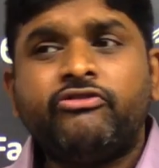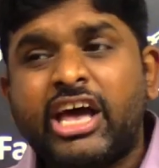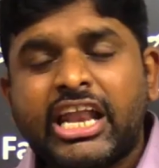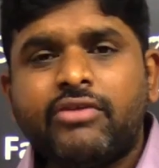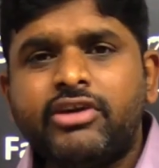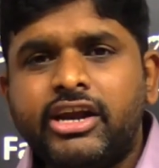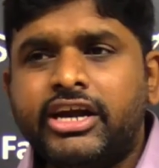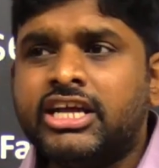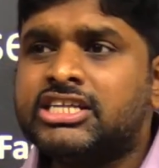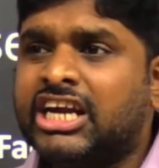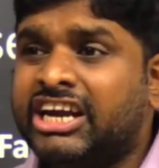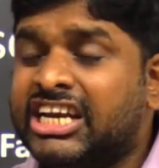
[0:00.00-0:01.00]
Wherever it
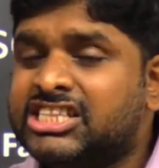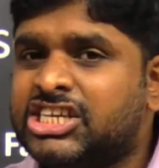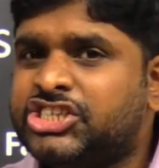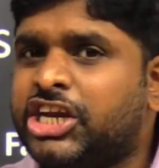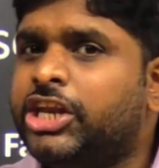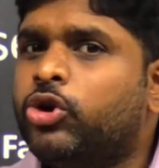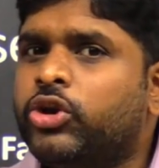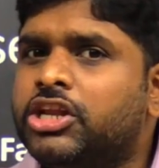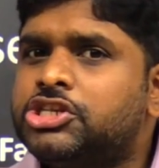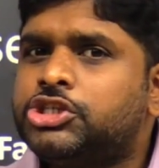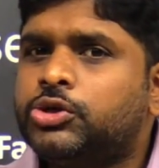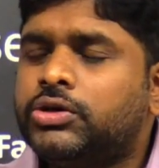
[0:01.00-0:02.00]
is a genuine
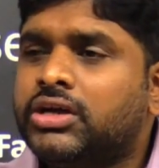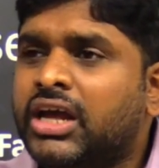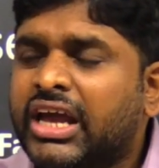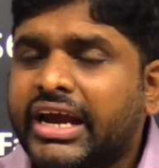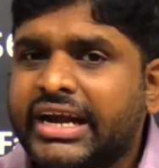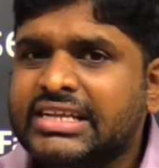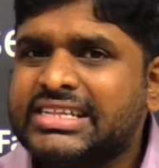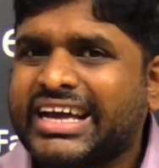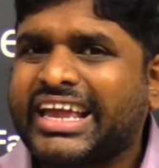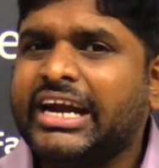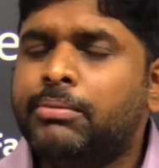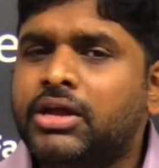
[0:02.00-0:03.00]
institute, it is a
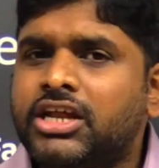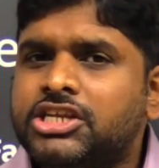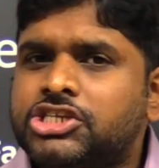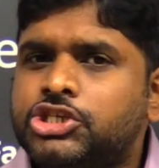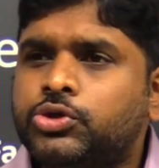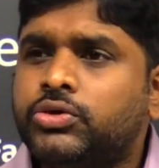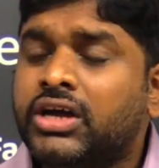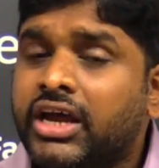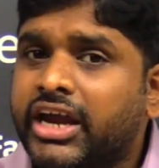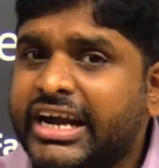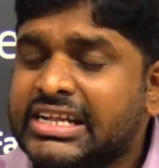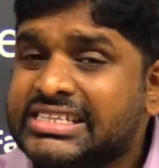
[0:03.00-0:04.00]
credible institute,
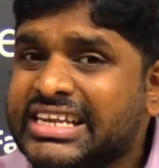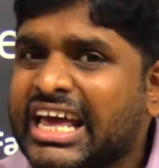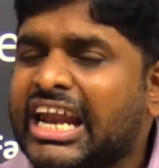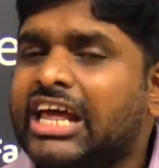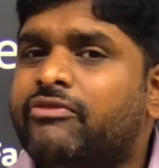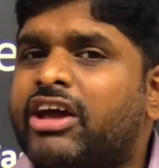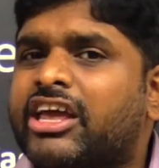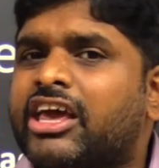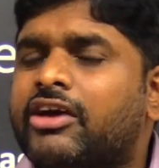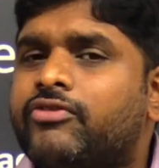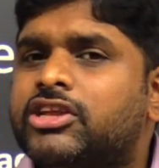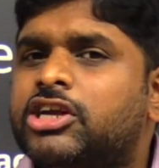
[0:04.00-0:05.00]
it is really
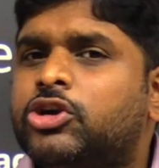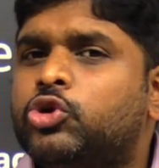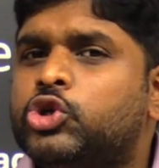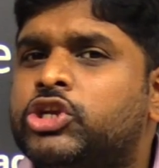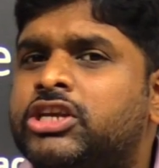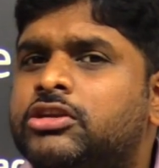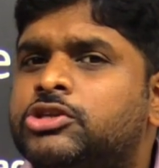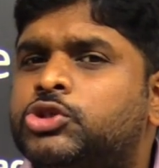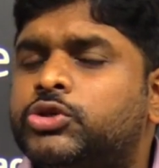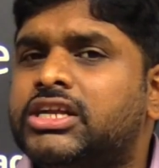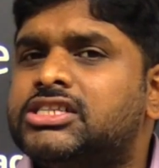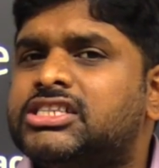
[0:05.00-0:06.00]
working for the
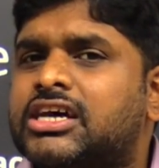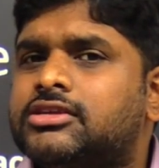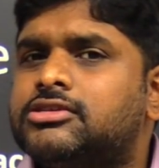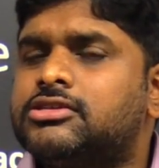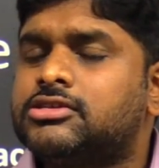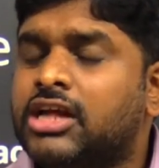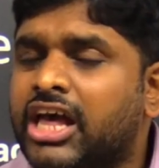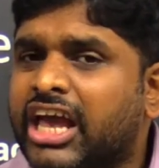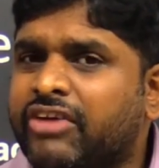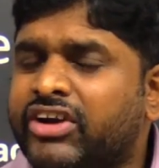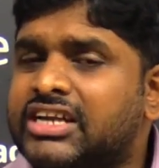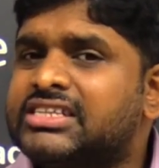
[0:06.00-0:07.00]
students' success.
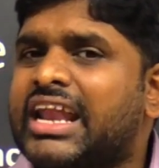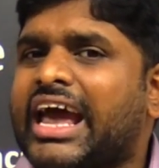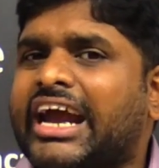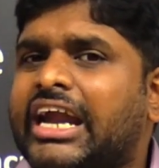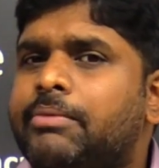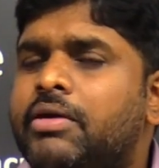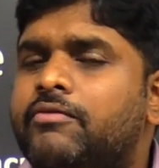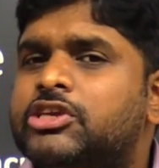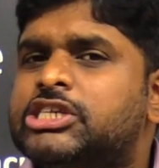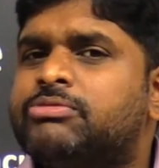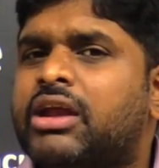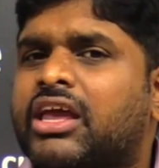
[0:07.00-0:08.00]
If it is an academy
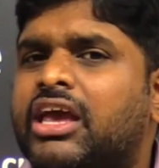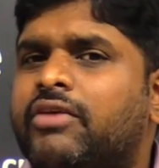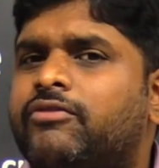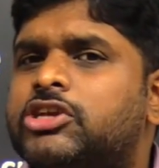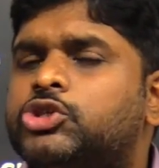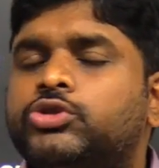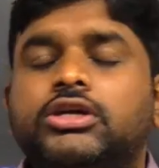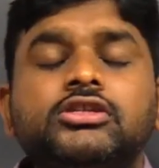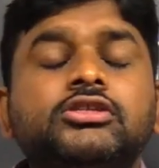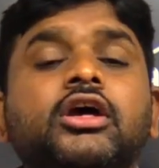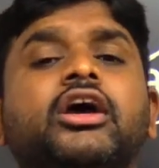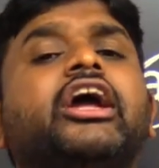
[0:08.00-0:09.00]
which is working for
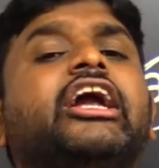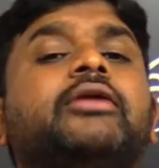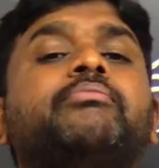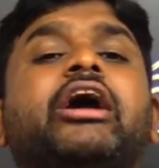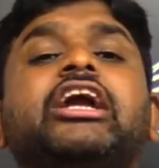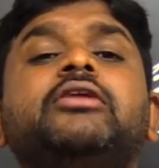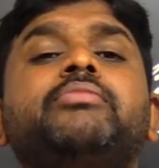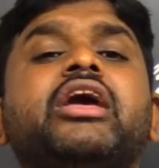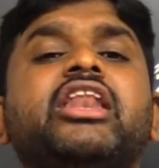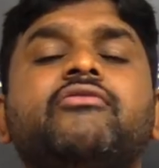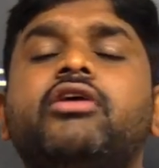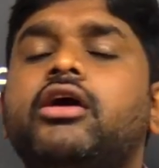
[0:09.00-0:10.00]
students, it might
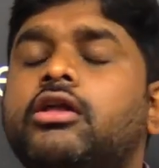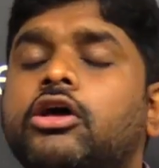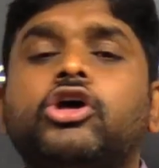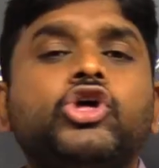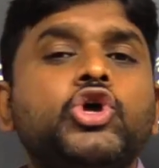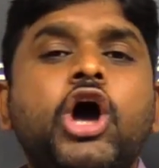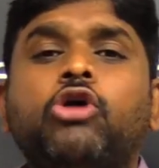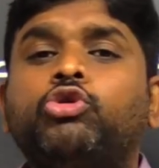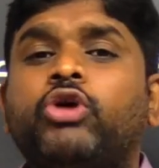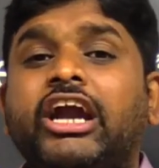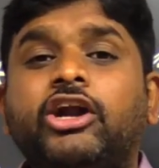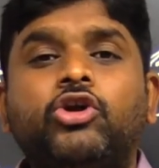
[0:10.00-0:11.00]
be anywhere, you have
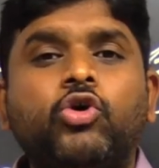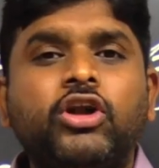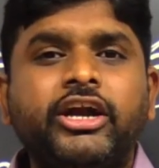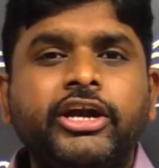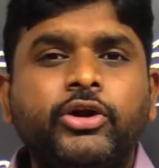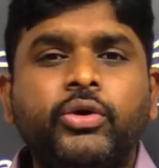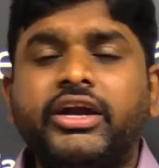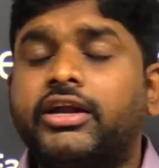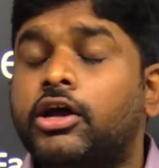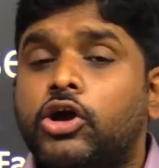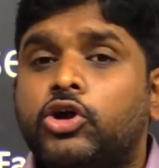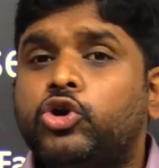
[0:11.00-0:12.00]
to enroll into
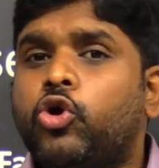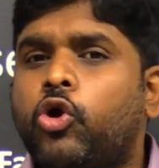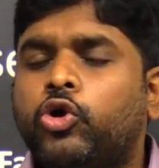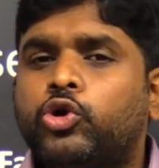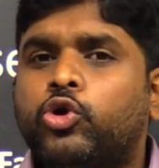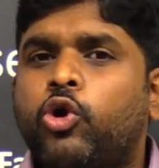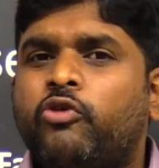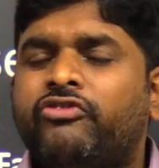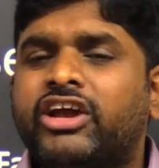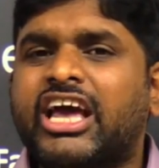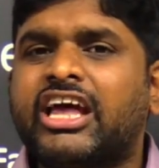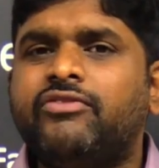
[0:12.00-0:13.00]
it. Don't go
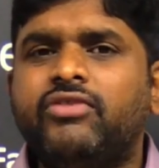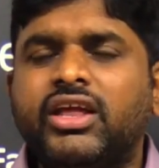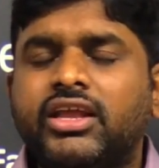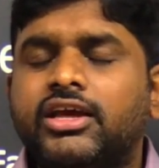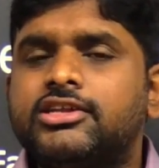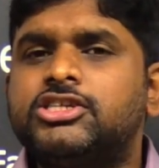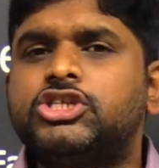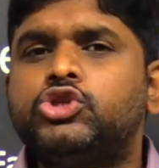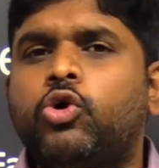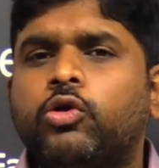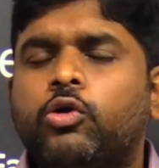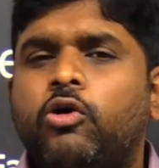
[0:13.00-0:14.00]
for convenience,
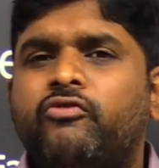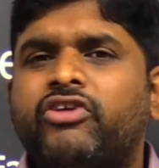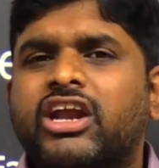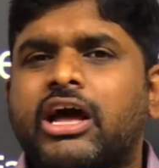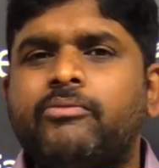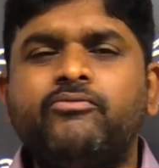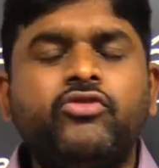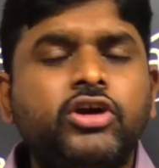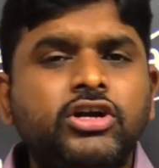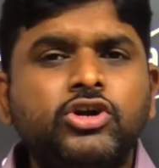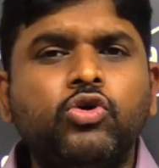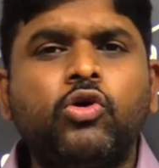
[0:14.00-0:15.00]
don't go for
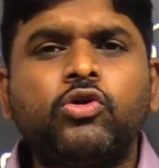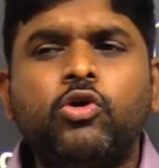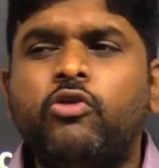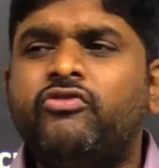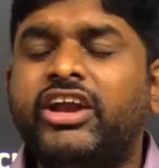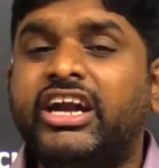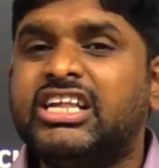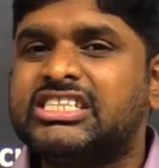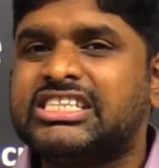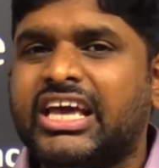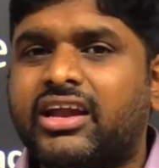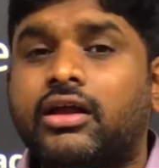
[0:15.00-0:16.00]
comfort, don't go for it
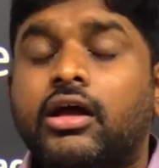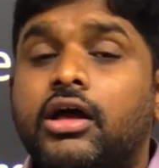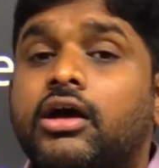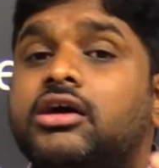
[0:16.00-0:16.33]
is near.